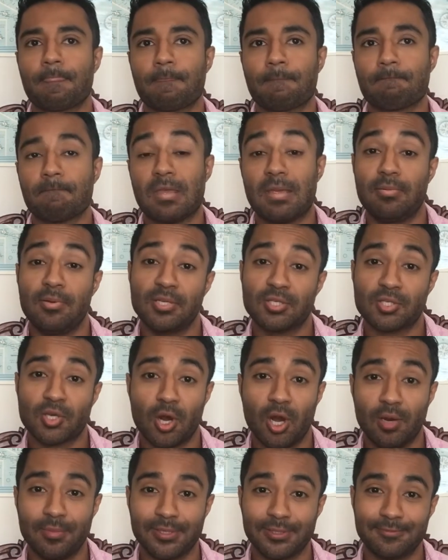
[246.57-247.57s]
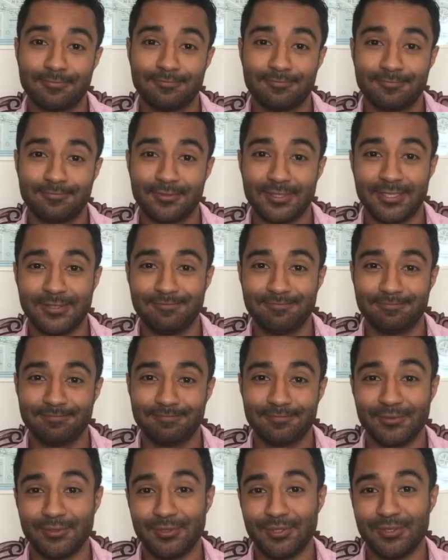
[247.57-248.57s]
Maybe it's karma, right?
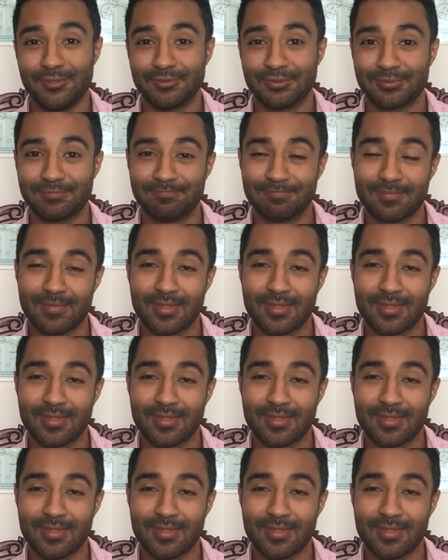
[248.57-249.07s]
Who knows?